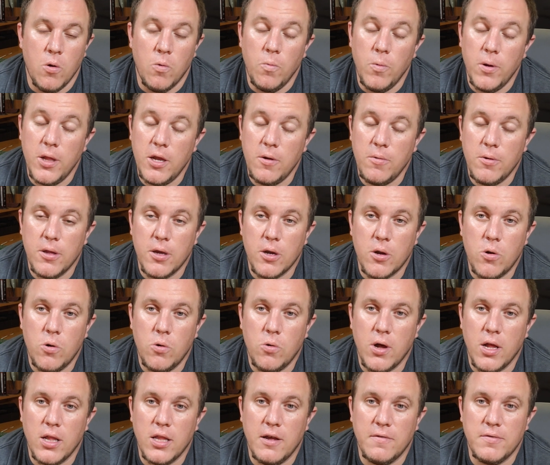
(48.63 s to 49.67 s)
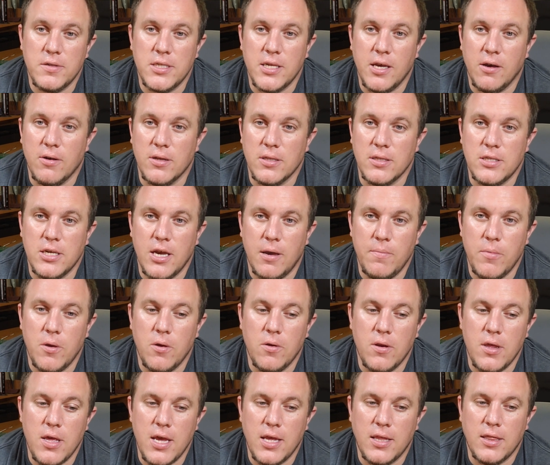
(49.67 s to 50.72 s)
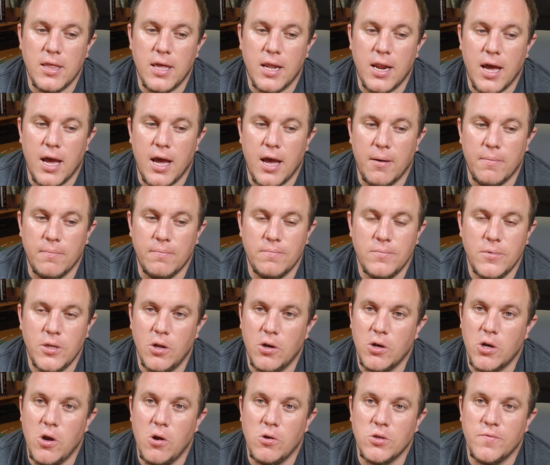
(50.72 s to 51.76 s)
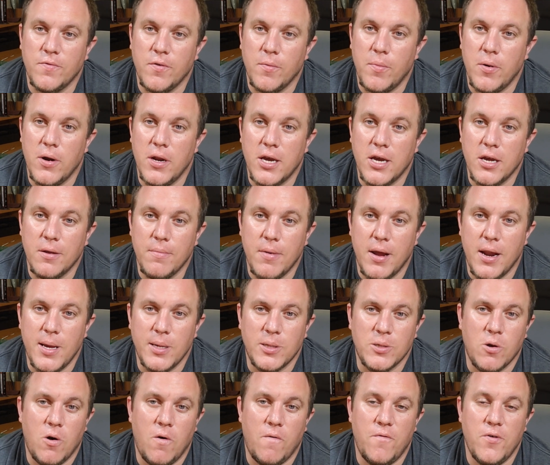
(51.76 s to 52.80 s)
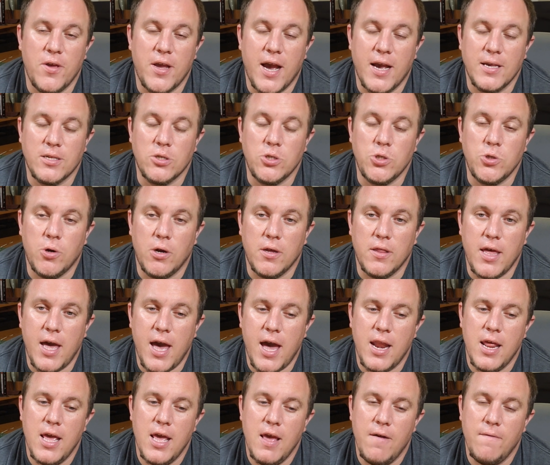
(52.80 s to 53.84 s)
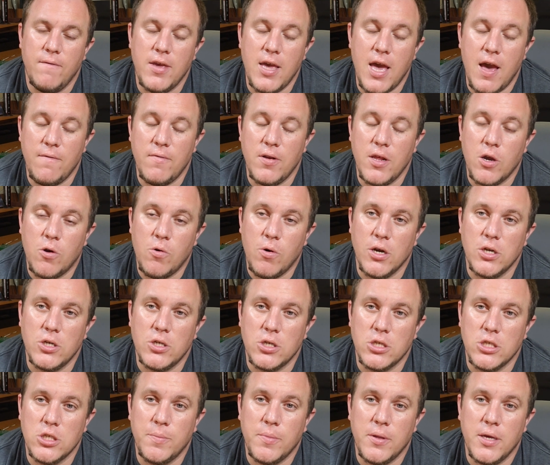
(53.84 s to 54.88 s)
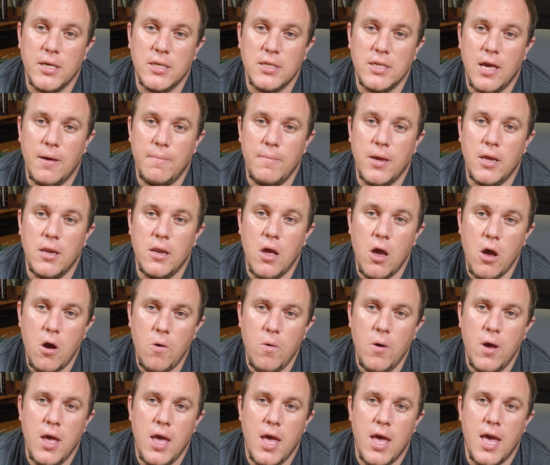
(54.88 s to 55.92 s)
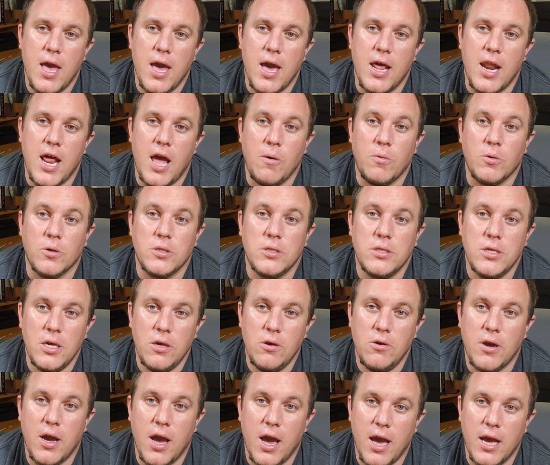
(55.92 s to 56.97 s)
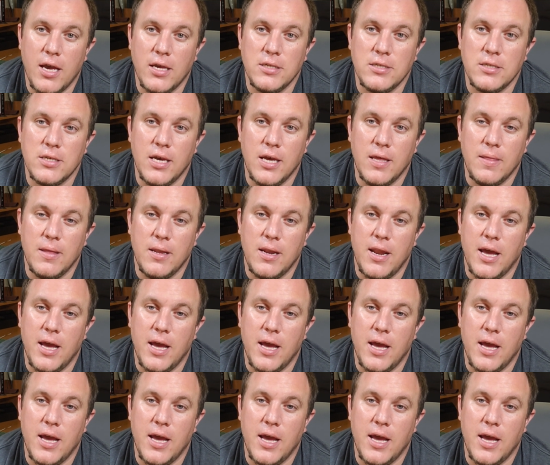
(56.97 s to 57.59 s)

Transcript: really, really cool. I love selling something unique that um, you know, goes for pretty good money, so hopefully you guys enjoy that. If you have any questions, please let me know, and I will see you guys in the